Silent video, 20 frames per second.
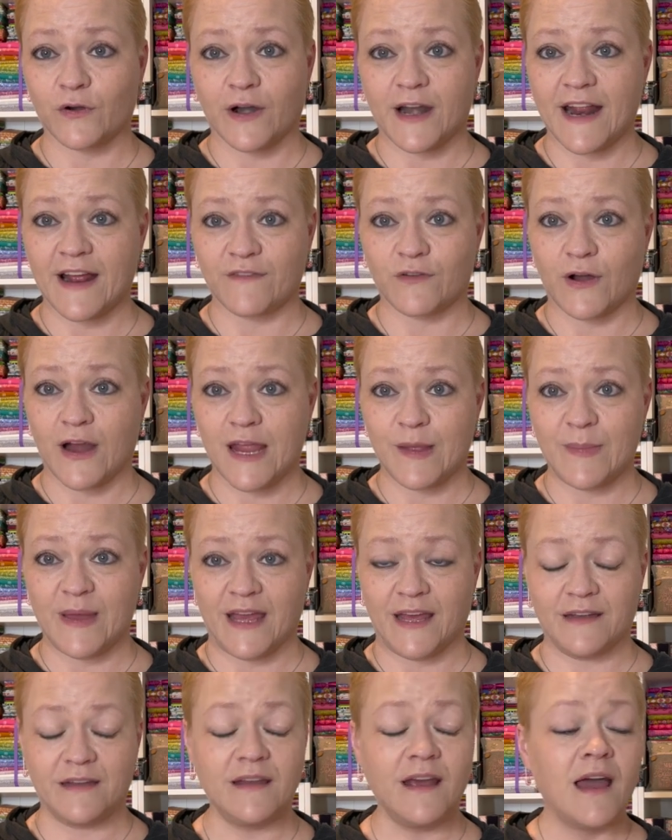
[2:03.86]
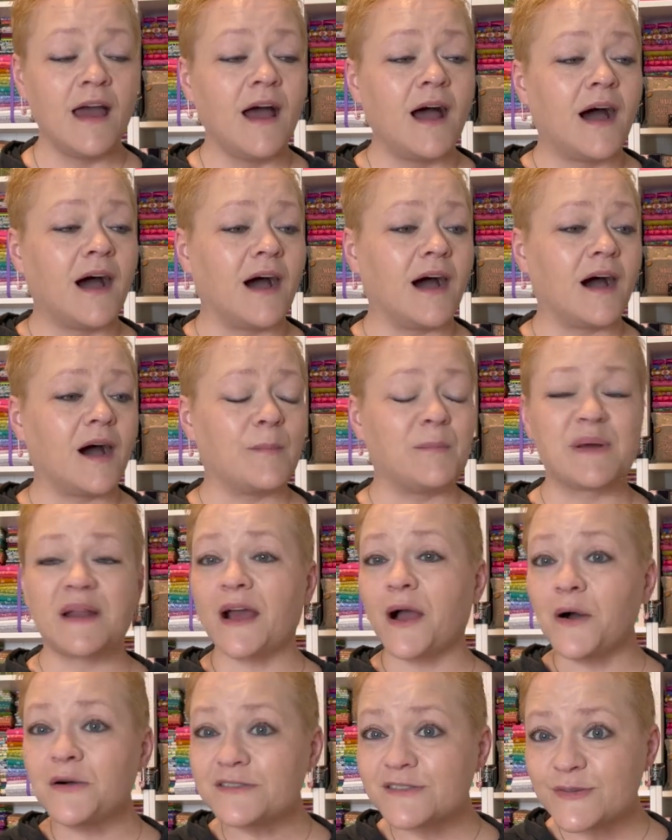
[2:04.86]
and ever, amen, but I
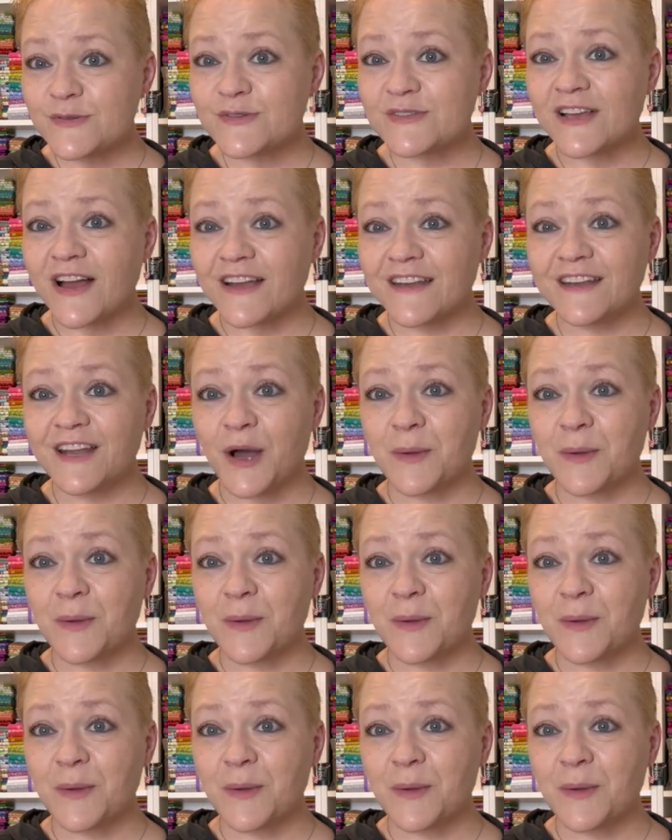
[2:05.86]
also signed